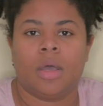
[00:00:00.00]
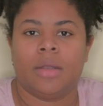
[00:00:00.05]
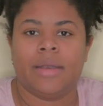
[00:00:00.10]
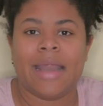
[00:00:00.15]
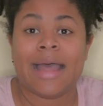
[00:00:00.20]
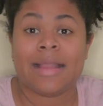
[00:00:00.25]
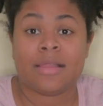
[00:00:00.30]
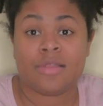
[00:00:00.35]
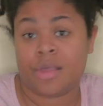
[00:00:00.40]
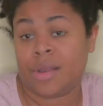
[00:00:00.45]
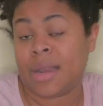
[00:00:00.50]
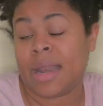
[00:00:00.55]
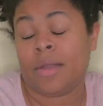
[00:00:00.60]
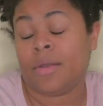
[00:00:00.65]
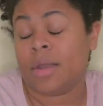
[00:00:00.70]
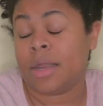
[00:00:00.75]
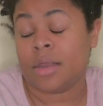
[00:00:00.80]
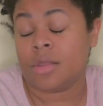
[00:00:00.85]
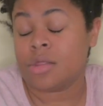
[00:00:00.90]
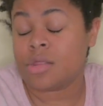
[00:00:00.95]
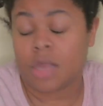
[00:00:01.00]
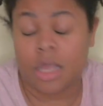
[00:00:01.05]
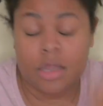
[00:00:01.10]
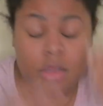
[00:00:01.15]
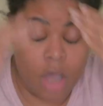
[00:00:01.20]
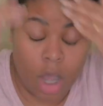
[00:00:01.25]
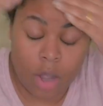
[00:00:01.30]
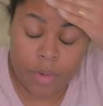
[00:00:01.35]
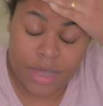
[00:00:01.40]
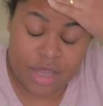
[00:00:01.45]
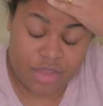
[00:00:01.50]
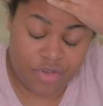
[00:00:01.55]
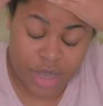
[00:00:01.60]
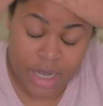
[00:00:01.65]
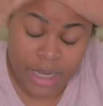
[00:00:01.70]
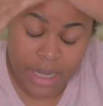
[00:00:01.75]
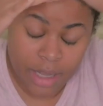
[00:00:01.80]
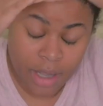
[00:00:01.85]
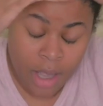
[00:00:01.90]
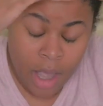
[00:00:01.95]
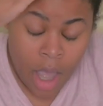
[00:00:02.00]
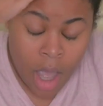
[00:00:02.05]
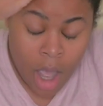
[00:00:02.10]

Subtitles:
That's the Netherlands. It's always raining.